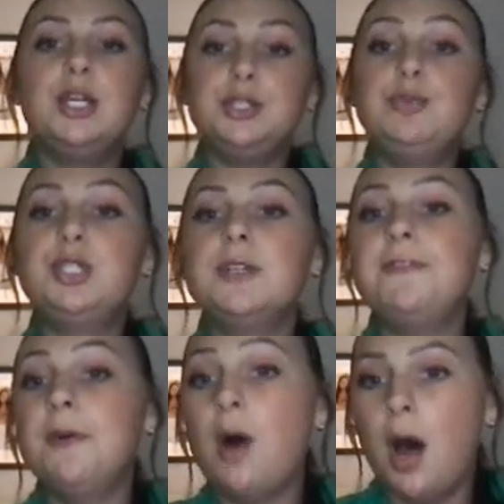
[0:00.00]
You should
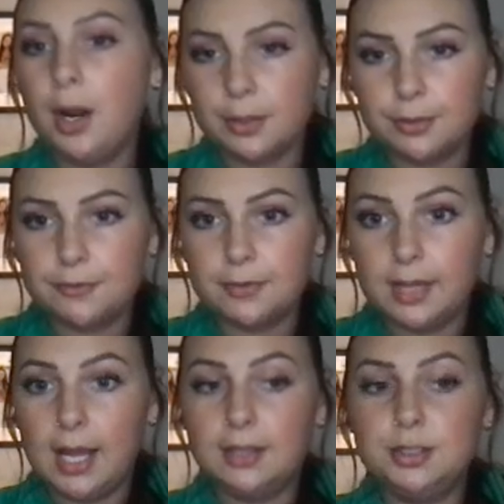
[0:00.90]
feel honored for
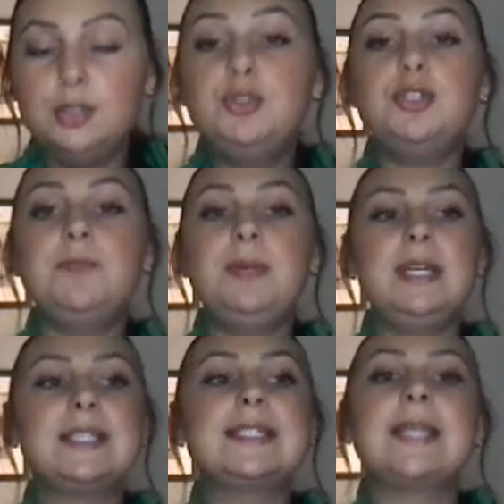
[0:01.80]
that. You should be
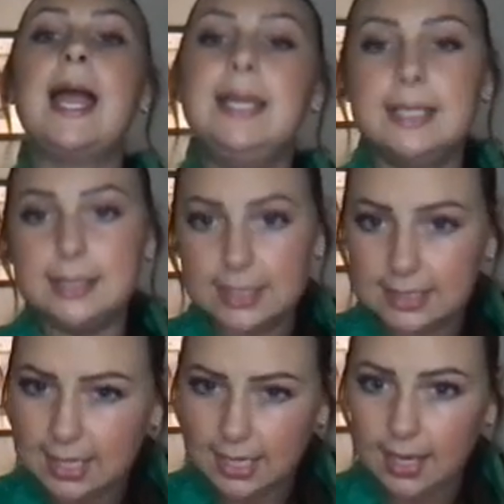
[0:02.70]
excited to
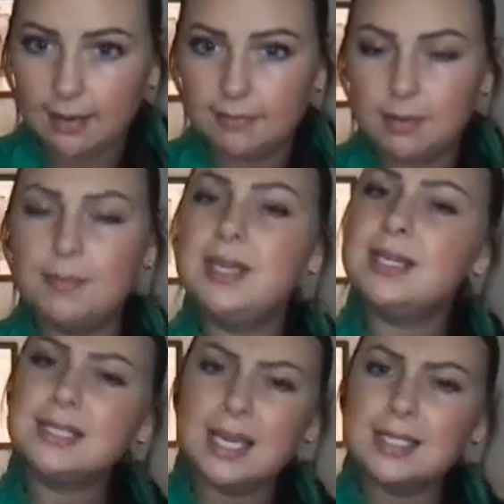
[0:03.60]
take care of them
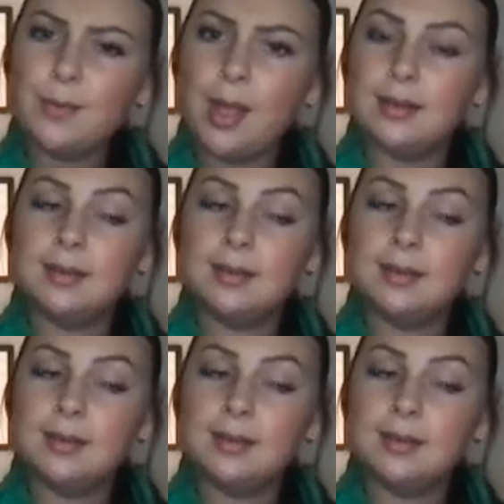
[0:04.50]
because guess what?